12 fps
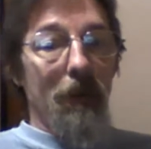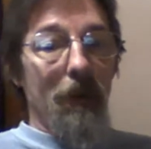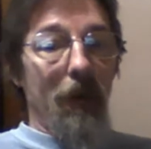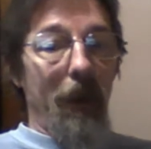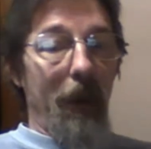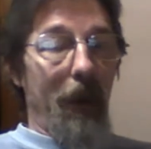
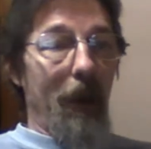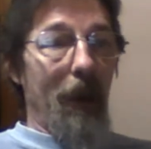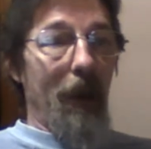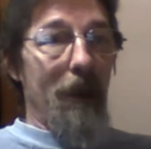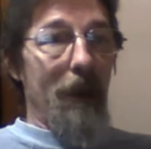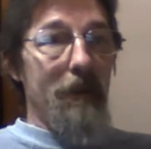
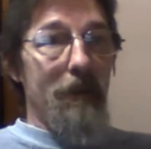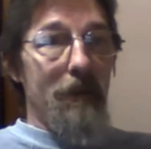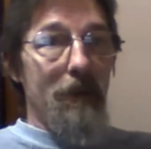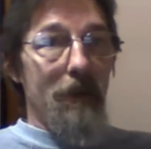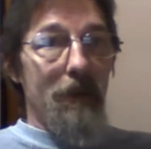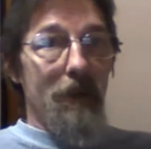And
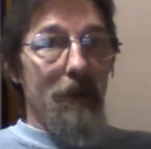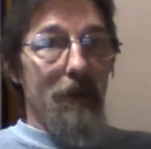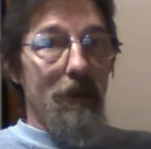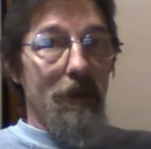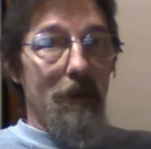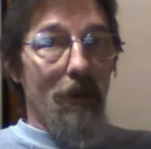
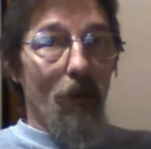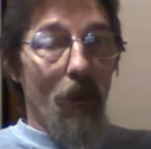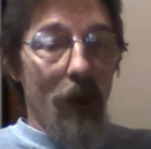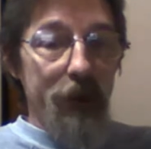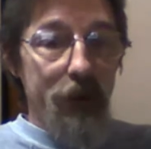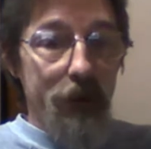
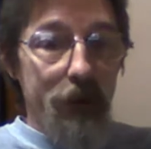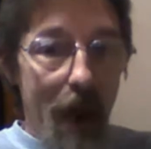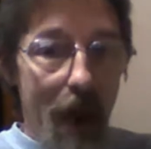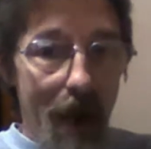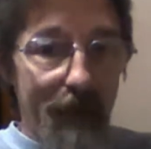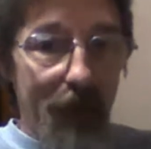once you
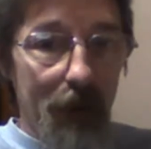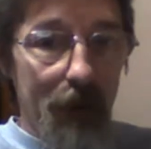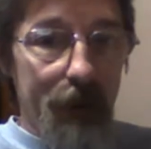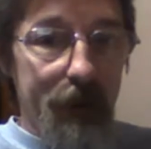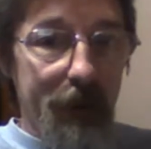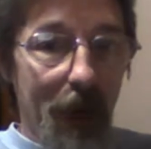have the
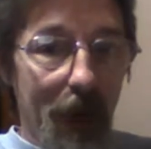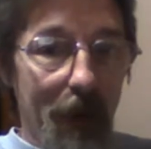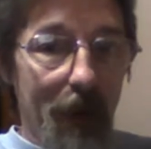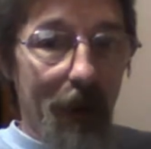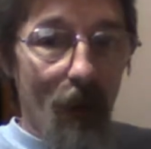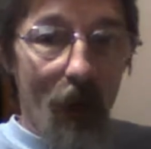
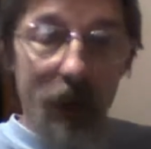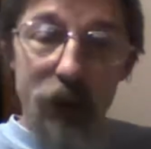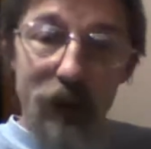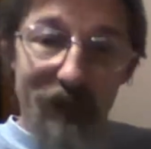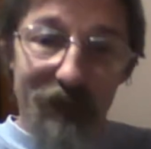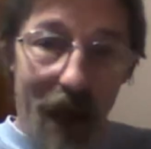understanding and once
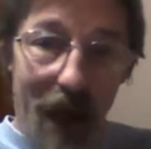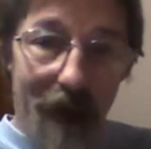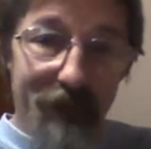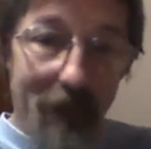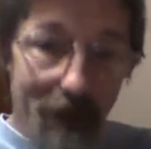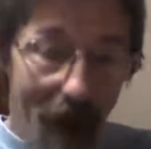you've
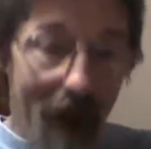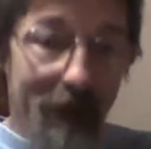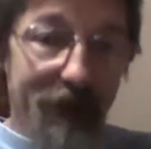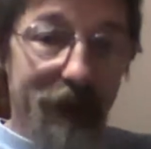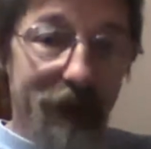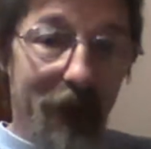laughed at my
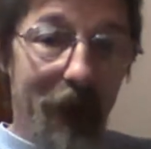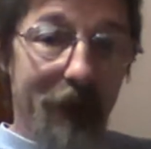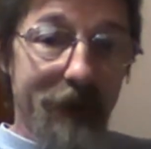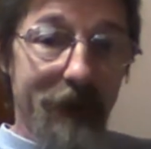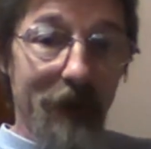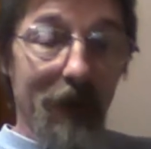
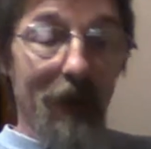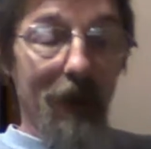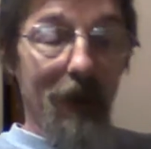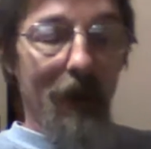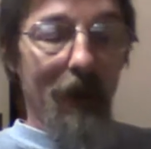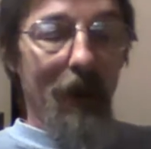mistakes
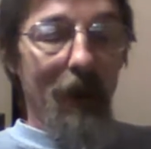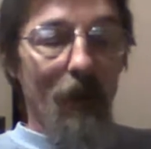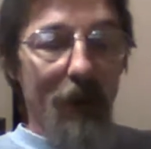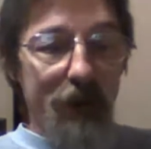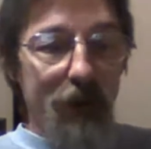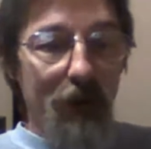and
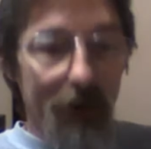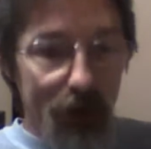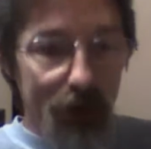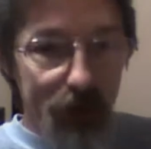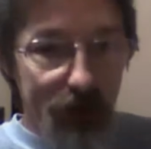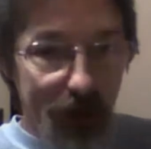once you
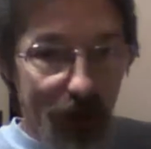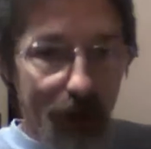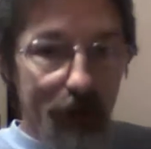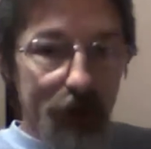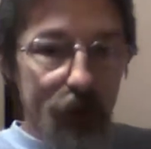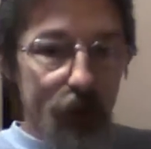
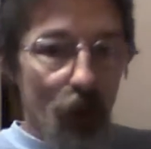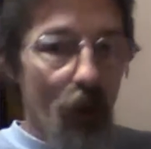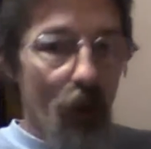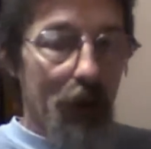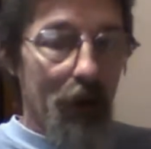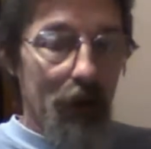understand the
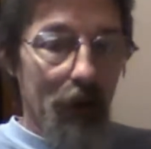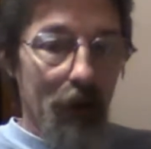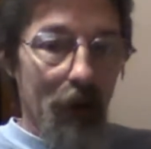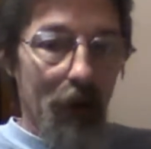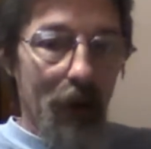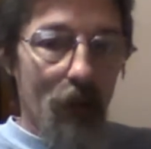soil
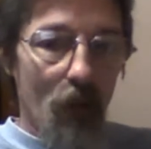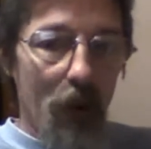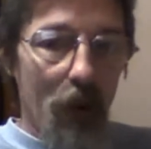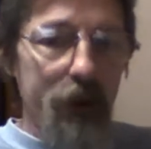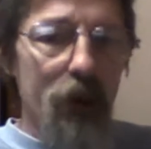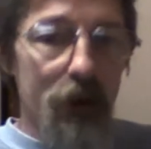and
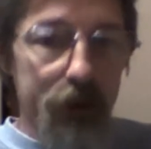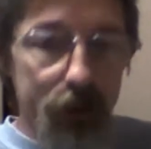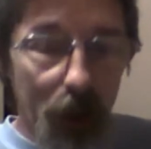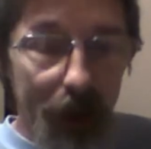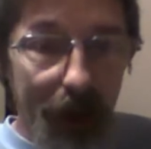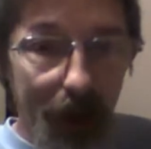what you're
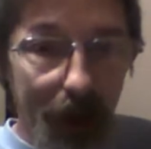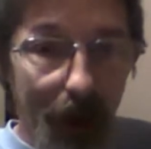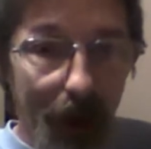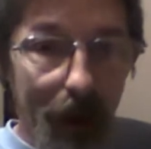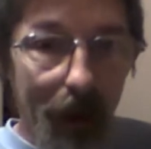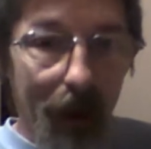looking at
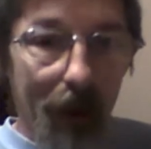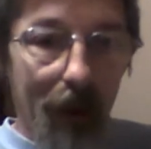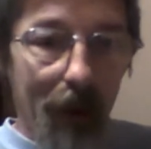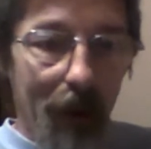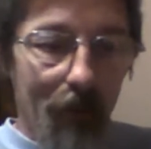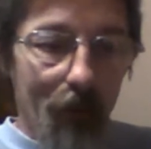
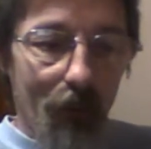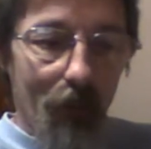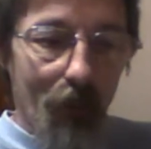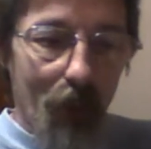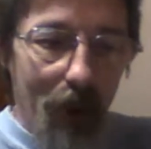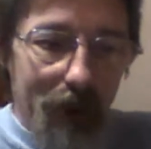and
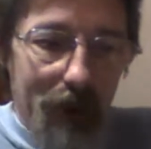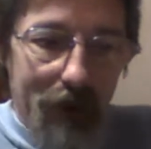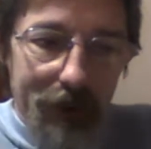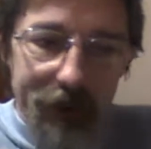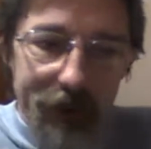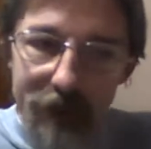what
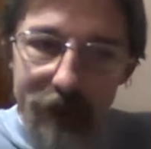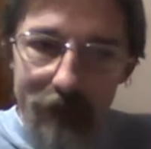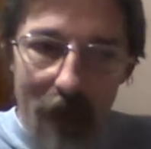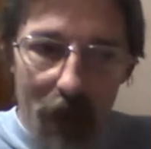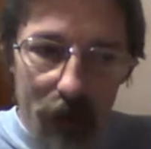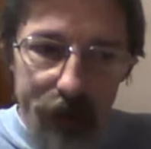the
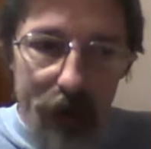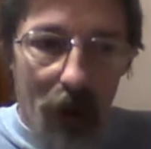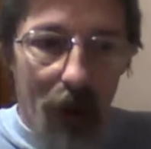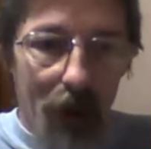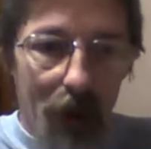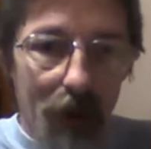smells are,